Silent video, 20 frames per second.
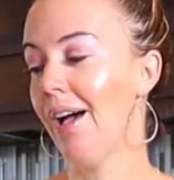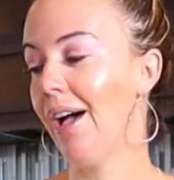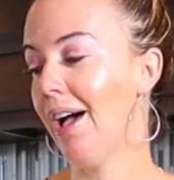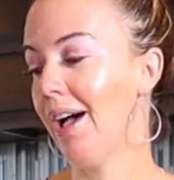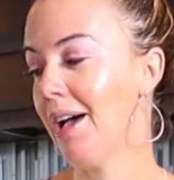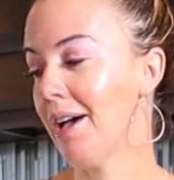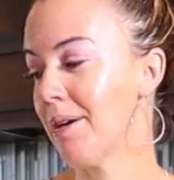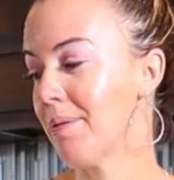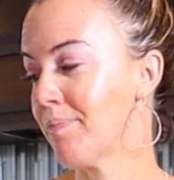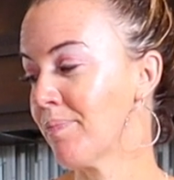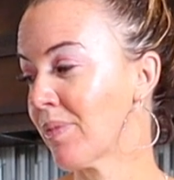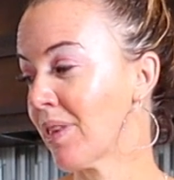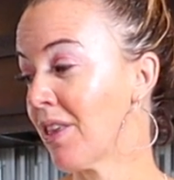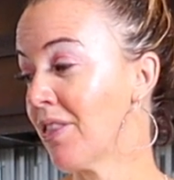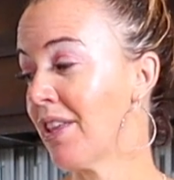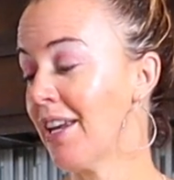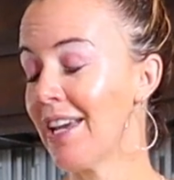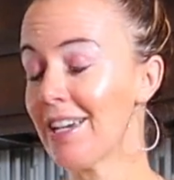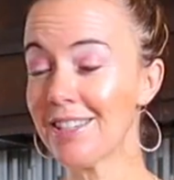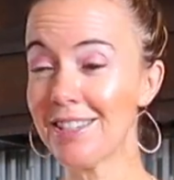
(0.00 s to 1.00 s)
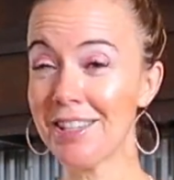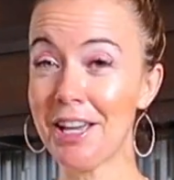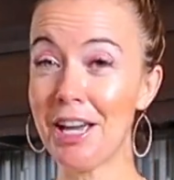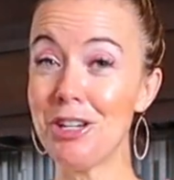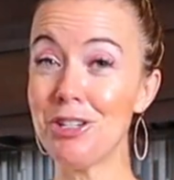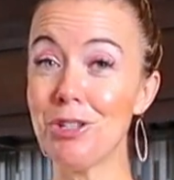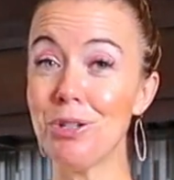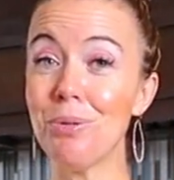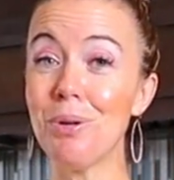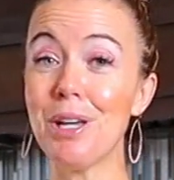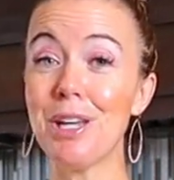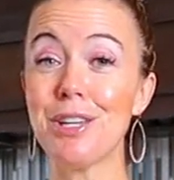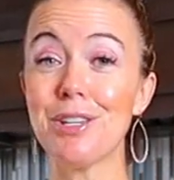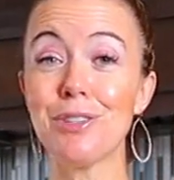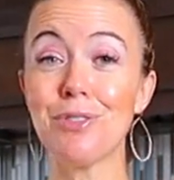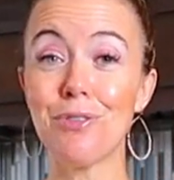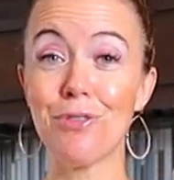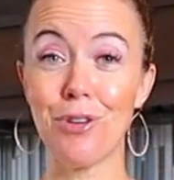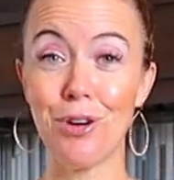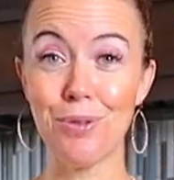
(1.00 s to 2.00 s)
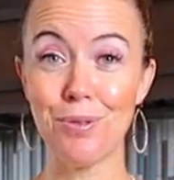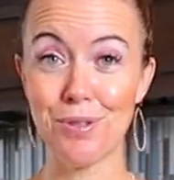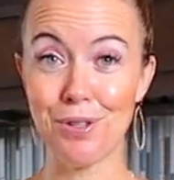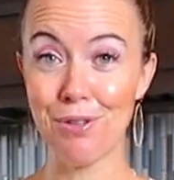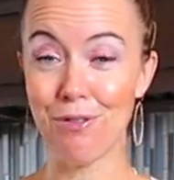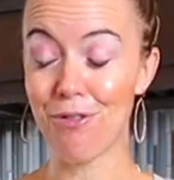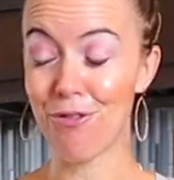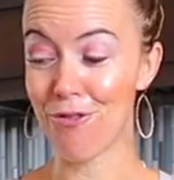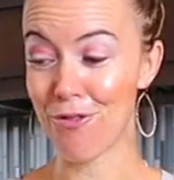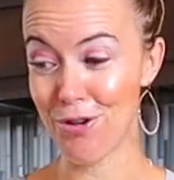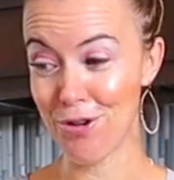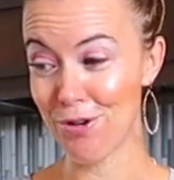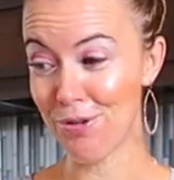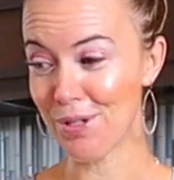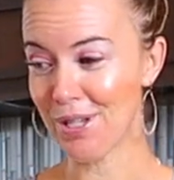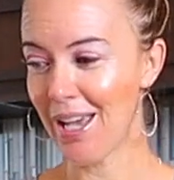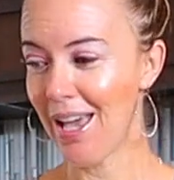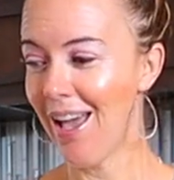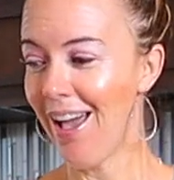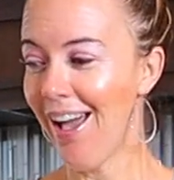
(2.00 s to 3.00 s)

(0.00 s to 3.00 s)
The next thing I do is frozen fruit.